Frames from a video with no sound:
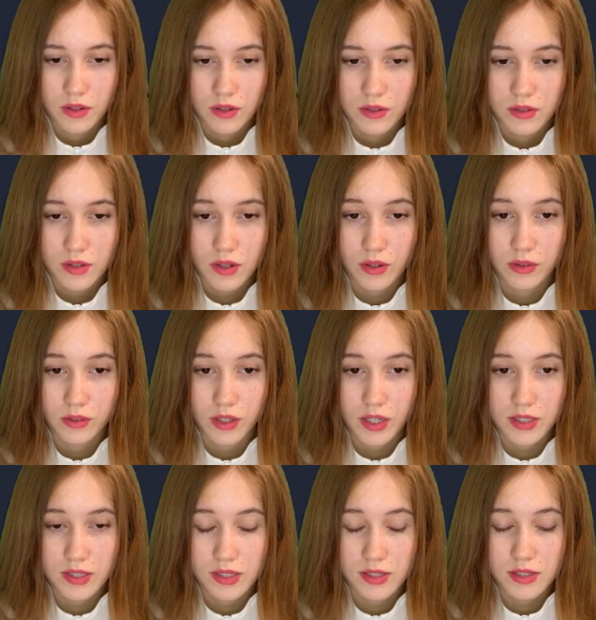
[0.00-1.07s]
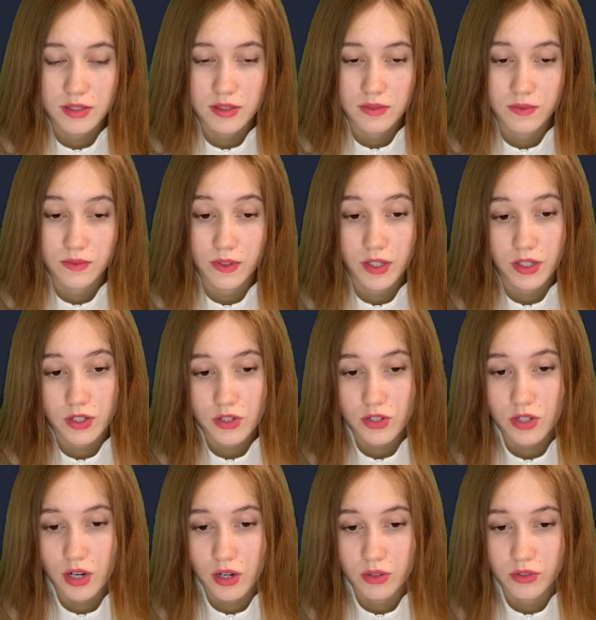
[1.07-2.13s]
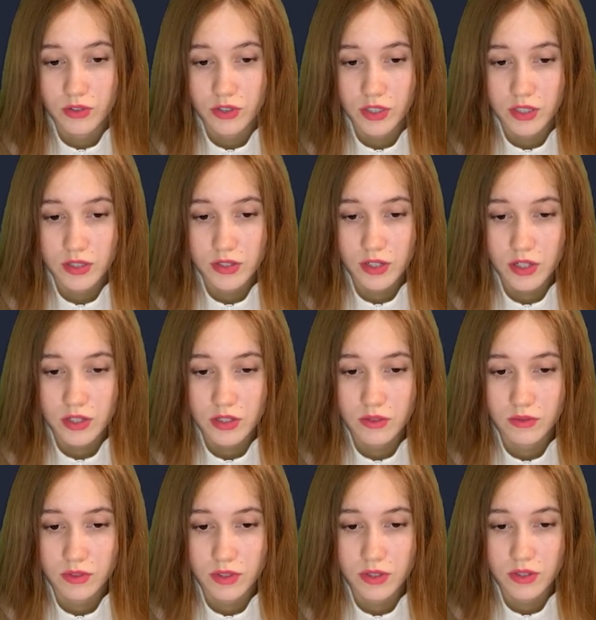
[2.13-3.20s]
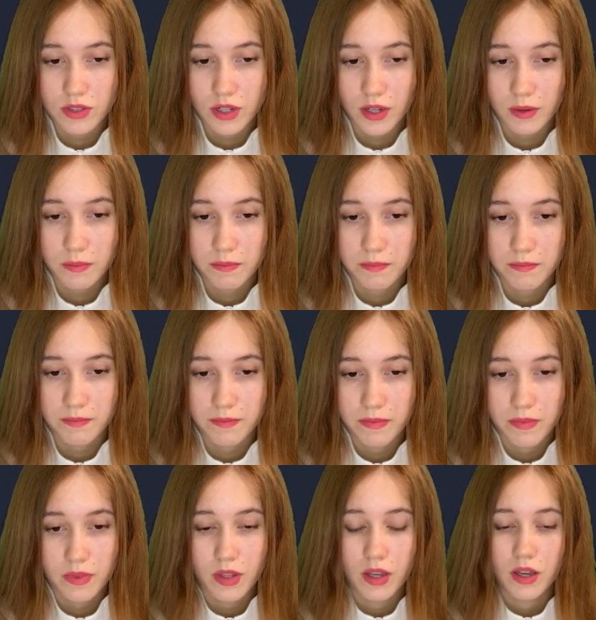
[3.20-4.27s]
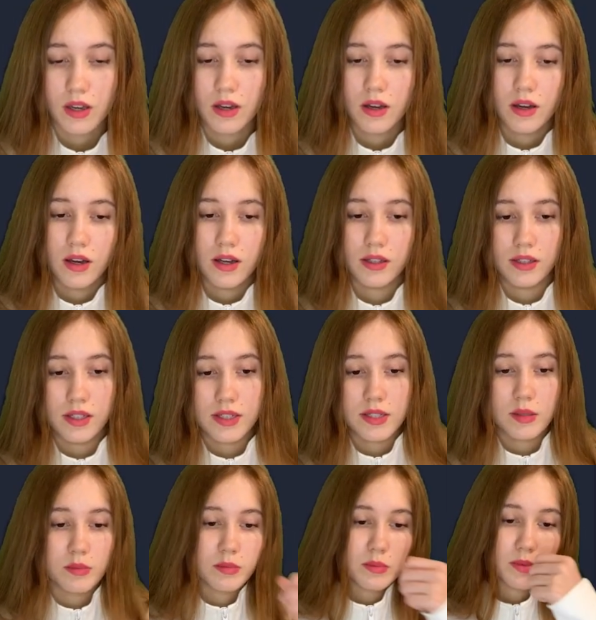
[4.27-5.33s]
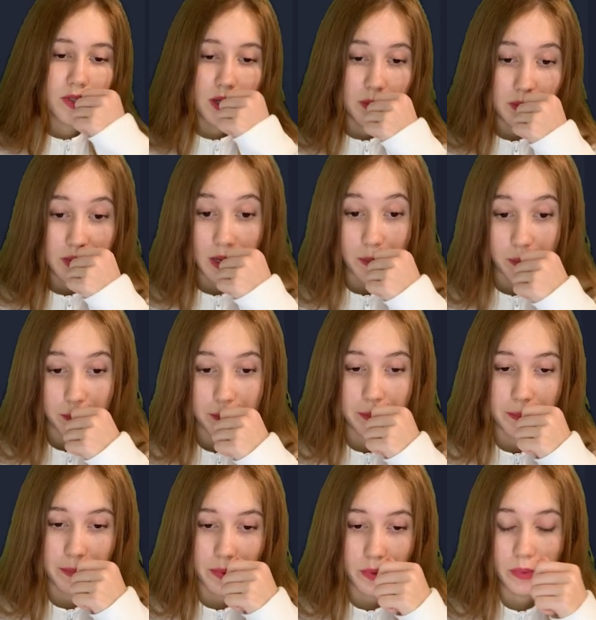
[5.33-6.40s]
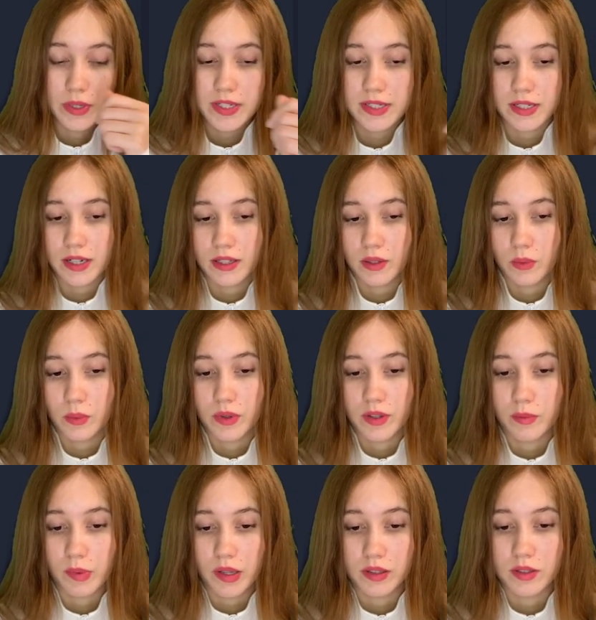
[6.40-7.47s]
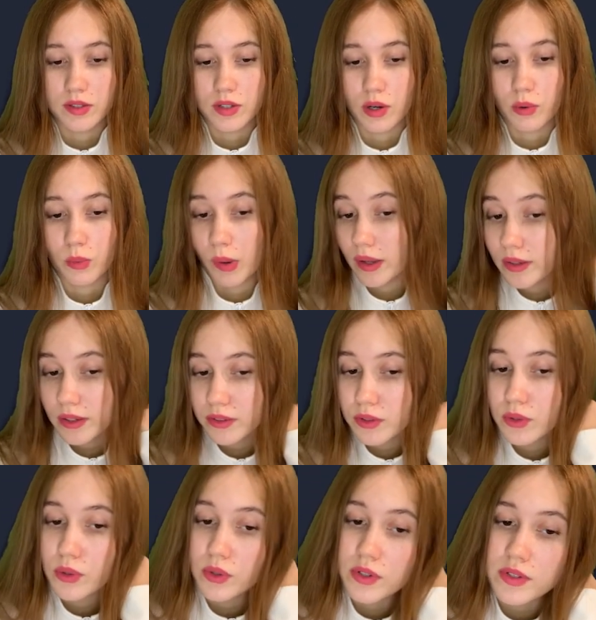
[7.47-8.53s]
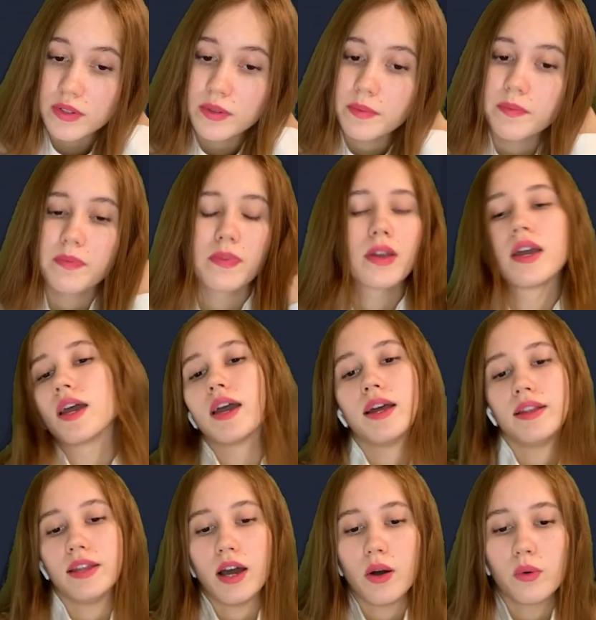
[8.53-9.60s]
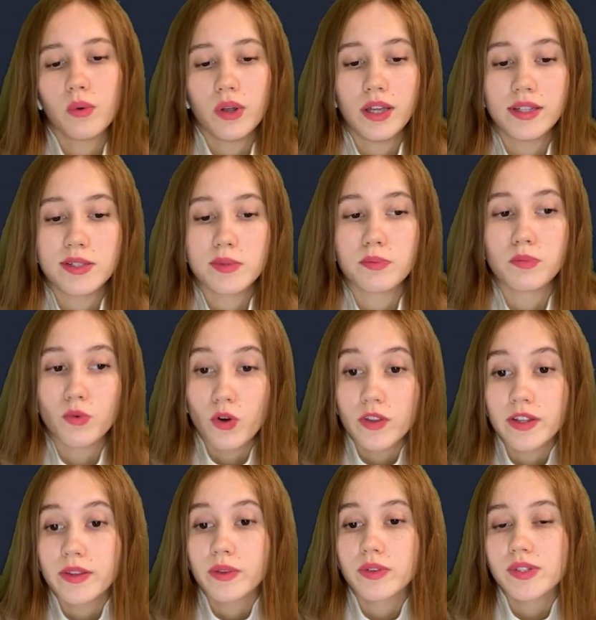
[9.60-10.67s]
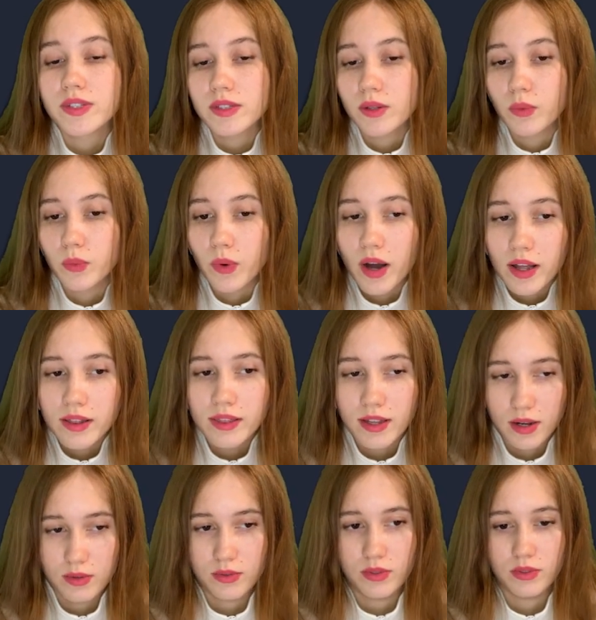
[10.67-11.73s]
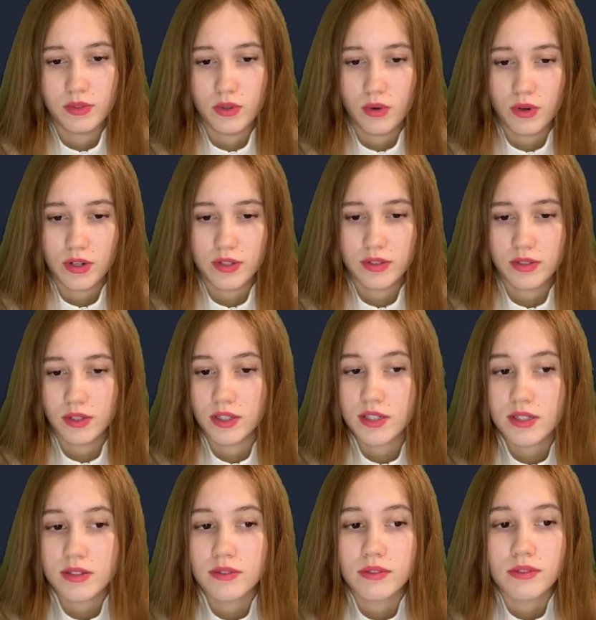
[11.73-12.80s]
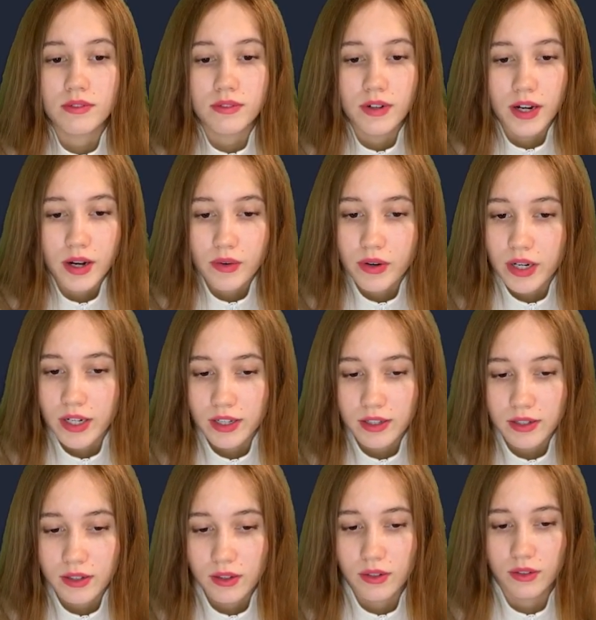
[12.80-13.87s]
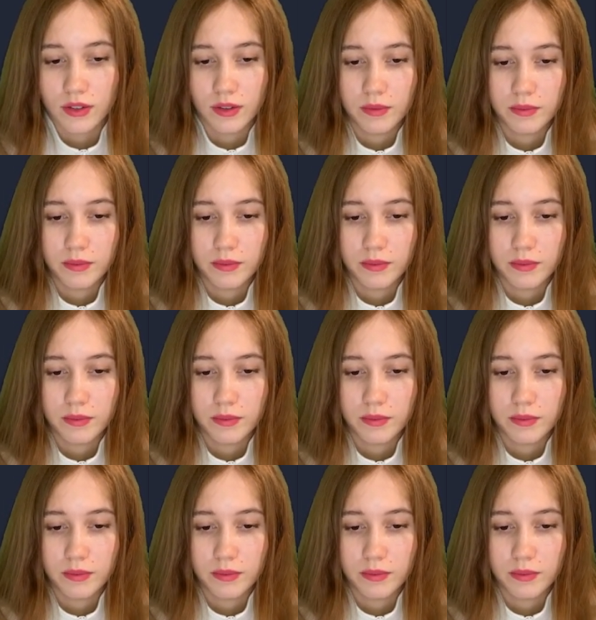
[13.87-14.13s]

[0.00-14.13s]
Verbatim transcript: So let's finish our trading session for today and let's sum, sum it up. We started with a balance of $100 and now it's more than $1,000. It's very good.